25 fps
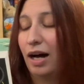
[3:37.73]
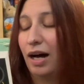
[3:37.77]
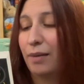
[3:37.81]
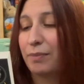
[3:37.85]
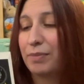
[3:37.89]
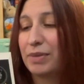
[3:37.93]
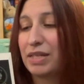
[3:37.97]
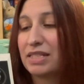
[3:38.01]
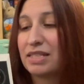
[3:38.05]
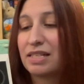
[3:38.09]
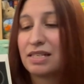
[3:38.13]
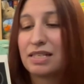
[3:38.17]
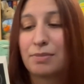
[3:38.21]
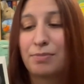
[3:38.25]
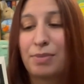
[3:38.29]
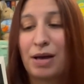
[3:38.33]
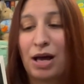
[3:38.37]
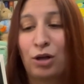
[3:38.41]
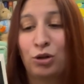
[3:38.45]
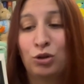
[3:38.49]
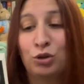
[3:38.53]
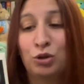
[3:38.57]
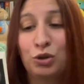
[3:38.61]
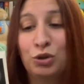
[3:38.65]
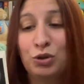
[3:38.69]
This is
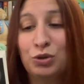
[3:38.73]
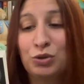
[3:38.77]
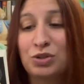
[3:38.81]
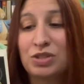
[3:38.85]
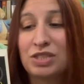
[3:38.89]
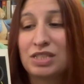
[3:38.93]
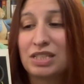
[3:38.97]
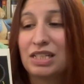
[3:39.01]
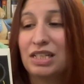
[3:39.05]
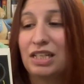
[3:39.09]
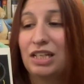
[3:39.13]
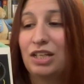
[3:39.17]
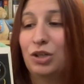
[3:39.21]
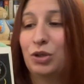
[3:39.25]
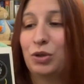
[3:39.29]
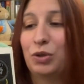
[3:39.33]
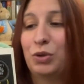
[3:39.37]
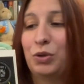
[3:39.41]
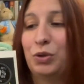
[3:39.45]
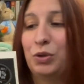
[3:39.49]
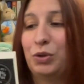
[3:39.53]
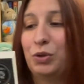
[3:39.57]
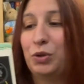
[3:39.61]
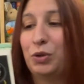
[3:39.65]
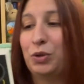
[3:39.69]
about Lucy,
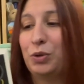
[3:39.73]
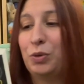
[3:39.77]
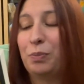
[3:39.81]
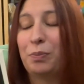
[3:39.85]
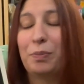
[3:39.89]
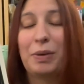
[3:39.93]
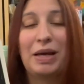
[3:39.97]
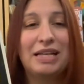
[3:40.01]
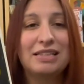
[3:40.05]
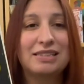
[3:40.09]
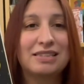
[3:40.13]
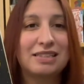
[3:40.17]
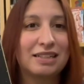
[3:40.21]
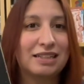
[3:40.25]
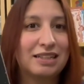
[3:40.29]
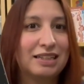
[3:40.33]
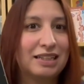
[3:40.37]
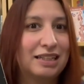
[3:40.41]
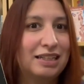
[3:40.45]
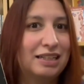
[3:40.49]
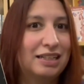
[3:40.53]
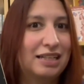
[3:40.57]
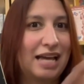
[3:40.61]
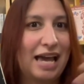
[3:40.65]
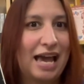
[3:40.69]
who
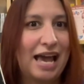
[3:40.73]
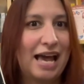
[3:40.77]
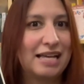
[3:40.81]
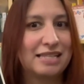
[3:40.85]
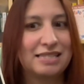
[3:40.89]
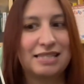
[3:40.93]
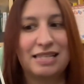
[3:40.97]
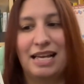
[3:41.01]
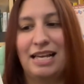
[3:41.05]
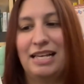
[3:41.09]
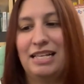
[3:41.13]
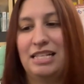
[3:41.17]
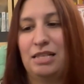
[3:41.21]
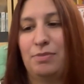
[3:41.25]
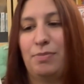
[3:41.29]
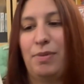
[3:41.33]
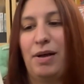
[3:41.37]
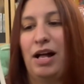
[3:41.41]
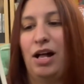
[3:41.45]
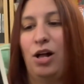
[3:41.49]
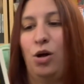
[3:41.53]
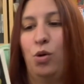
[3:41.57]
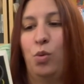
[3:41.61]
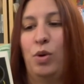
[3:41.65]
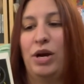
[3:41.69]
basically casts a
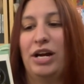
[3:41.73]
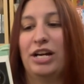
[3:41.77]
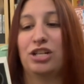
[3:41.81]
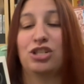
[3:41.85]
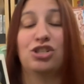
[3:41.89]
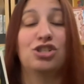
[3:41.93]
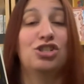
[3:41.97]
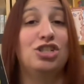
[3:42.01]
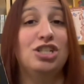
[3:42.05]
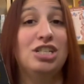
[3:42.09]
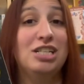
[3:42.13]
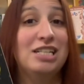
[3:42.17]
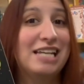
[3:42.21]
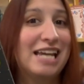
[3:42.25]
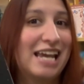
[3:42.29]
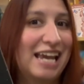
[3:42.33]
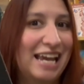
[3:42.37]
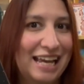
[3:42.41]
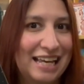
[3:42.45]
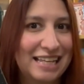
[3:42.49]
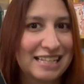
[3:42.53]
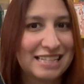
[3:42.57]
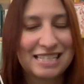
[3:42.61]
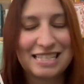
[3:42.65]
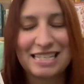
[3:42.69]
spell where she
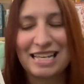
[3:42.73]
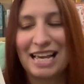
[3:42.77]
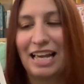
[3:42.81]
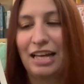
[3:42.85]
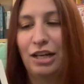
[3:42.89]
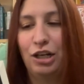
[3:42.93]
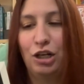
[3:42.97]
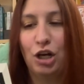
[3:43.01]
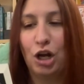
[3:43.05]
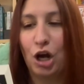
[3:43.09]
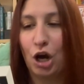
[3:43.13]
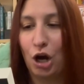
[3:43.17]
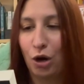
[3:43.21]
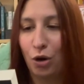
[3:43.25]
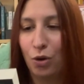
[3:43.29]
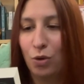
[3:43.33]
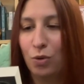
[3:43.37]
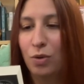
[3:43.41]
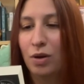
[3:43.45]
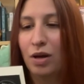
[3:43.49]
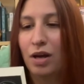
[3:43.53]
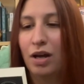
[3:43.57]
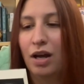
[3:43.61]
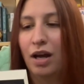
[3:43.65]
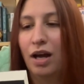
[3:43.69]
can't say
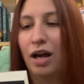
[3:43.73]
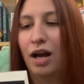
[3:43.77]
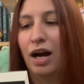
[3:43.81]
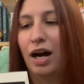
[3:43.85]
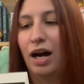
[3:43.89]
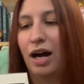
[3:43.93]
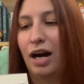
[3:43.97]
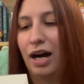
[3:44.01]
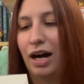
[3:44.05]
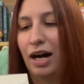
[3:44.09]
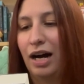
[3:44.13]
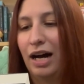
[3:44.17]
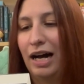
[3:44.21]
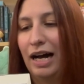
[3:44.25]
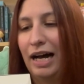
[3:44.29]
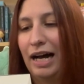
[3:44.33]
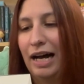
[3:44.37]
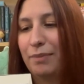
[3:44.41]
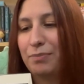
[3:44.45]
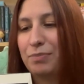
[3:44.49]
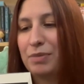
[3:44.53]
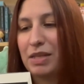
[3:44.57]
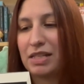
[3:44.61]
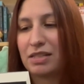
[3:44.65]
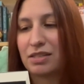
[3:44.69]
no.
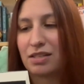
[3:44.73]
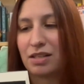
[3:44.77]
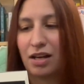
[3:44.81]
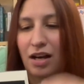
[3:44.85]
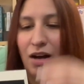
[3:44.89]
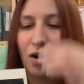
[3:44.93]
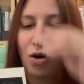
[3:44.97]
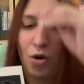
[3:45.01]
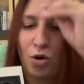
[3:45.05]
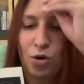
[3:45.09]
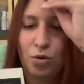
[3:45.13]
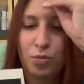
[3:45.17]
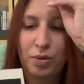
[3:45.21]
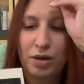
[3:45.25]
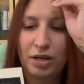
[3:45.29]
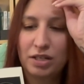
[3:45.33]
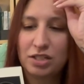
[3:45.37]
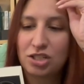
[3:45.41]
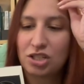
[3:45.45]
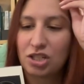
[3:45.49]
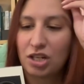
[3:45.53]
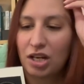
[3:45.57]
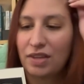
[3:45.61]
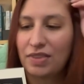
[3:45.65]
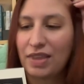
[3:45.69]
There's a whole
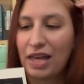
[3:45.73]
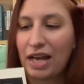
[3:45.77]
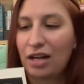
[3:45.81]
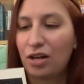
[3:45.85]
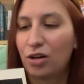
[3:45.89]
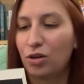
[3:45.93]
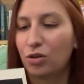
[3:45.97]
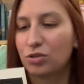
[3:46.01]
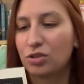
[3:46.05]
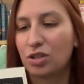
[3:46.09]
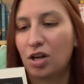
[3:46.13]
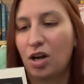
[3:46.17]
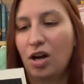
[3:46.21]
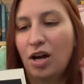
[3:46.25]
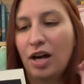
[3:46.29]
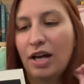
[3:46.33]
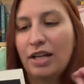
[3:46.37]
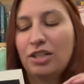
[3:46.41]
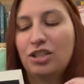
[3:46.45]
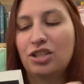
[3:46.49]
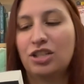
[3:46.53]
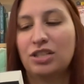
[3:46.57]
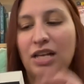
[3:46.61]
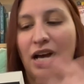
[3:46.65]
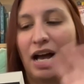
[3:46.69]
bunch that goes on.
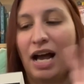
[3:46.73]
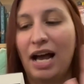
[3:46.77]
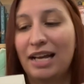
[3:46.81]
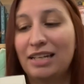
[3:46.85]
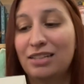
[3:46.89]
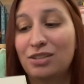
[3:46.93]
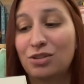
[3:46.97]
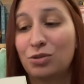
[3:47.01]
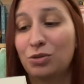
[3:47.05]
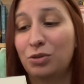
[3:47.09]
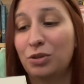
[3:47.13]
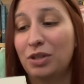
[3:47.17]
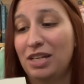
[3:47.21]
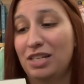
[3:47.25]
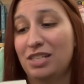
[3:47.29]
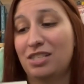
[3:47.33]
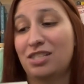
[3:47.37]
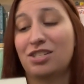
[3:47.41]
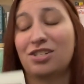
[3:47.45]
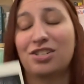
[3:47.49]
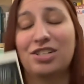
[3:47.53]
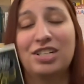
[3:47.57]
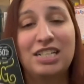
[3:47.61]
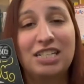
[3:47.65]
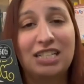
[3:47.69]
She's a high school
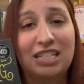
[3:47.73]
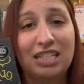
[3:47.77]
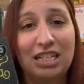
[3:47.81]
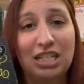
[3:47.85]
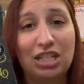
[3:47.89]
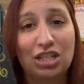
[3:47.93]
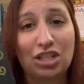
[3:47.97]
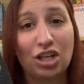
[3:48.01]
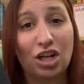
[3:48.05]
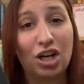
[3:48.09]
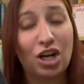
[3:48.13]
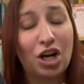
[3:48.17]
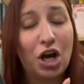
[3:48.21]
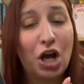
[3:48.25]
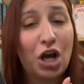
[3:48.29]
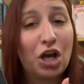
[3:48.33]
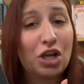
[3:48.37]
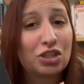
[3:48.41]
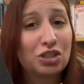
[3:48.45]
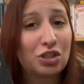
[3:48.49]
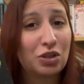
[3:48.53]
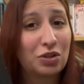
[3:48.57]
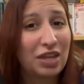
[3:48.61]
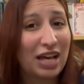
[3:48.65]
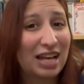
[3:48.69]
history teacher,
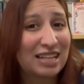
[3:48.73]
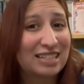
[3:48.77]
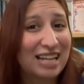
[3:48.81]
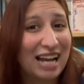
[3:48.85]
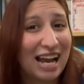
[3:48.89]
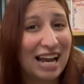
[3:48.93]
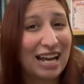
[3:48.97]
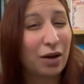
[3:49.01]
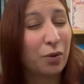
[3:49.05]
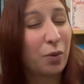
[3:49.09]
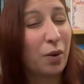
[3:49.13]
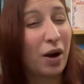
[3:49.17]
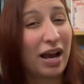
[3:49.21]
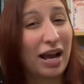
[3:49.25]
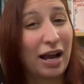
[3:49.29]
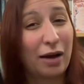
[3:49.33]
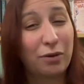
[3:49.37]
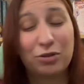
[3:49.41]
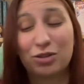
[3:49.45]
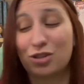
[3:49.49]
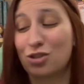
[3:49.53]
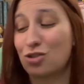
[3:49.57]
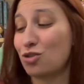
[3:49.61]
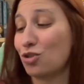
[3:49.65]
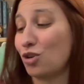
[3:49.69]
so that's kind of why I
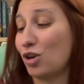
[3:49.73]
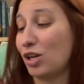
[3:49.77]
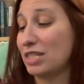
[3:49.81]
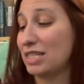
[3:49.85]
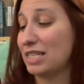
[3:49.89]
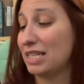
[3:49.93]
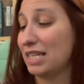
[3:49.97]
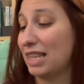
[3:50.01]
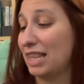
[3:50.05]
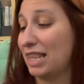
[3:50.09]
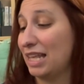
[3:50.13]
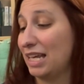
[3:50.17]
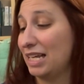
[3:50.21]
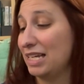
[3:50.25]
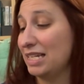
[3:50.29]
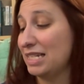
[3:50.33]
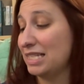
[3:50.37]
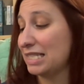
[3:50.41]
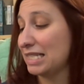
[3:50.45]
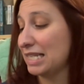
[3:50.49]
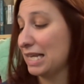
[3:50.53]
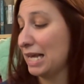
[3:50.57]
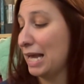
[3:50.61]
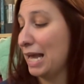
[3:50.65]
was drawn to this.